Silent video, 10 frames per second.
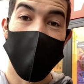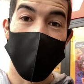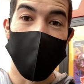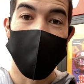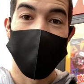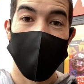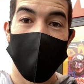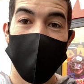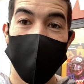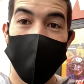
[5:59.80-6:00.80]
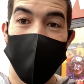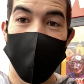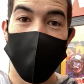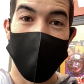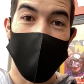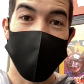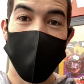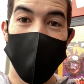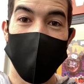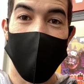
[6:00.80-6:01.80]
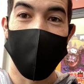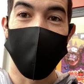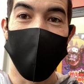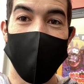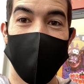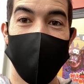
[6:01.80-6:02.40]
it. So thanks so much guys for watching.